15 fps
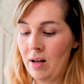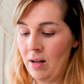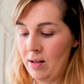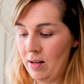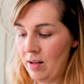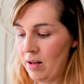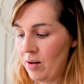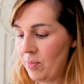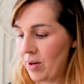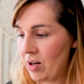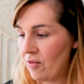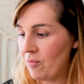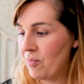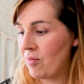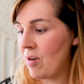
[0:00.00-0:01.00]
a little
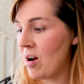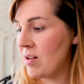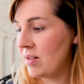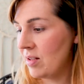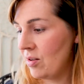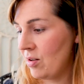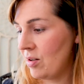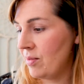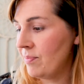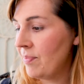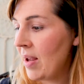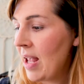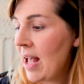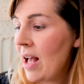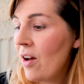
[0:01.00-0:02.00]
bit of bronzer
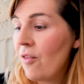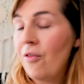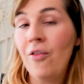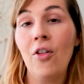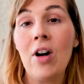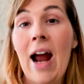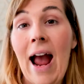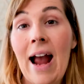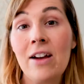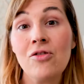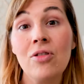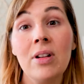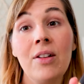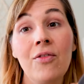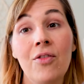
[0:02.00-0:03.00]

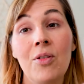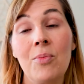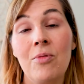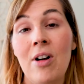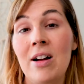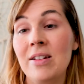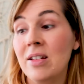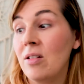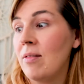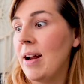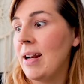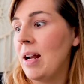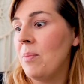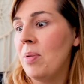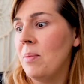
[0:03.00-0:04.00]
for bronzer,
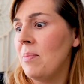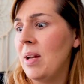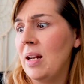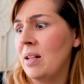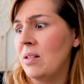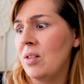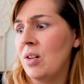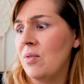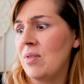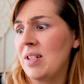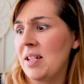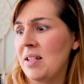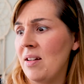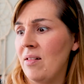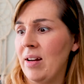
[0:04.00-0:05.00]
and I've been meaning to use
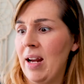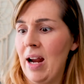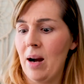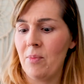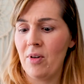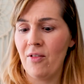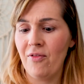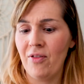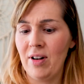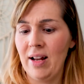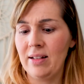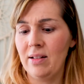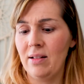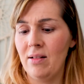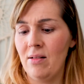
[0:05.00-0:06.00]
this on camera for
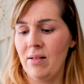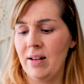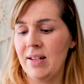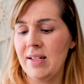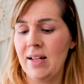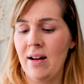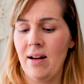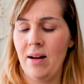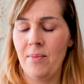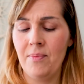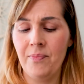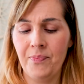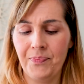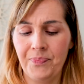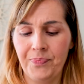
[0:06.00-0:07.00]
like the longest time.